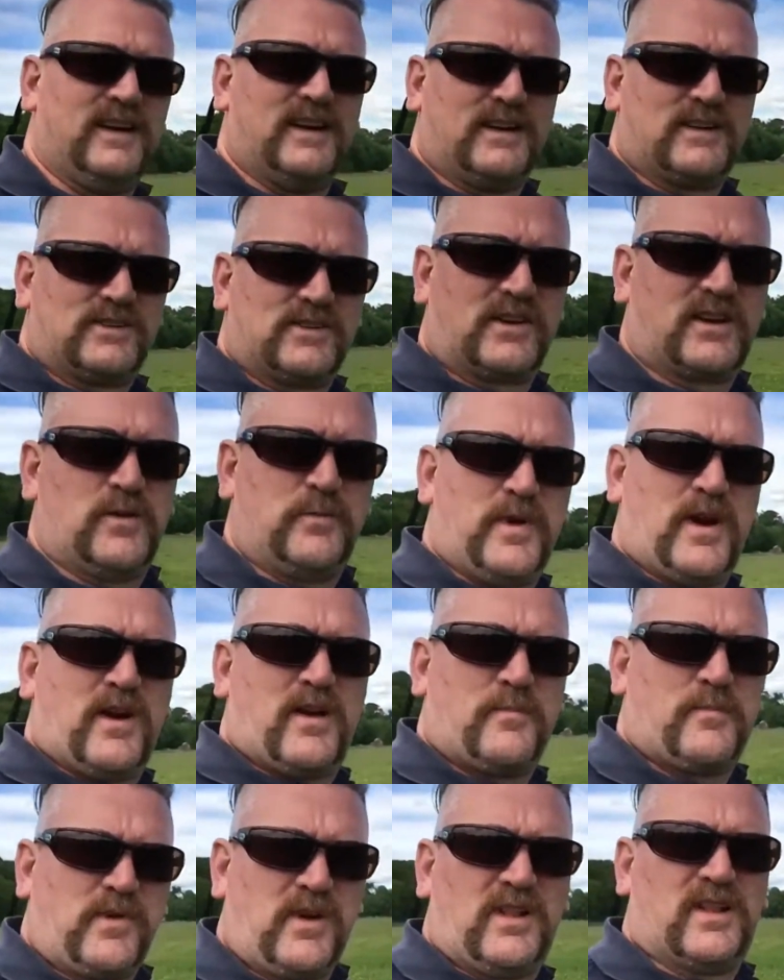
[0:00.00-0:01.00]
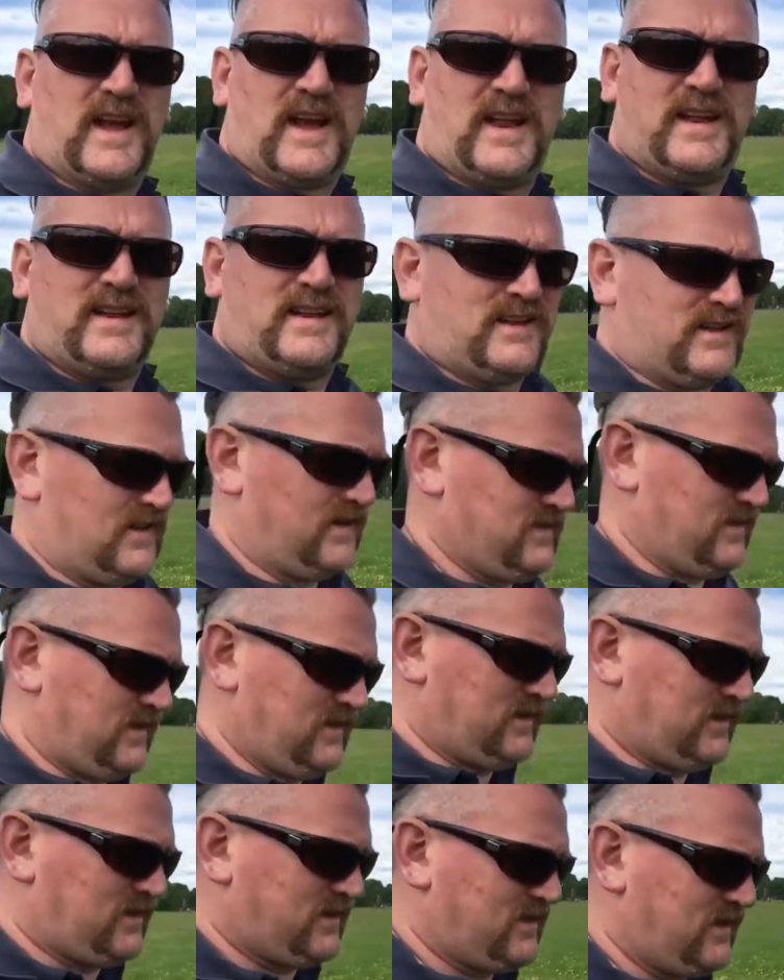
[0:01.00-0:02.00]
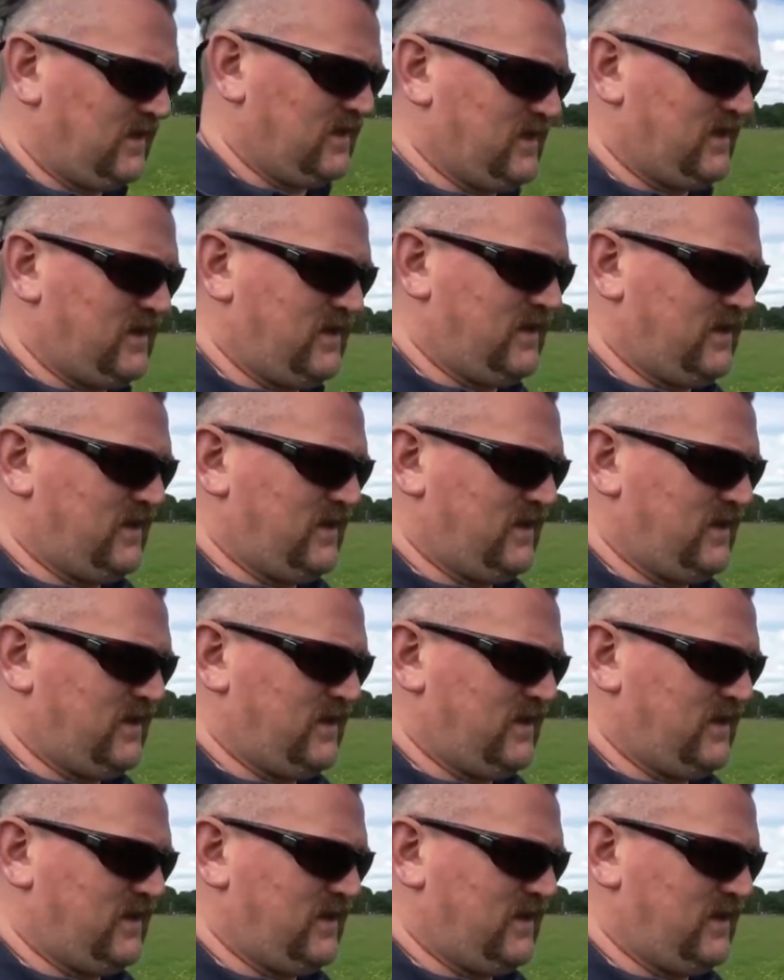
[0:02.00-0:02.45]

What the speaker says: So Kilmartin Glen, it's the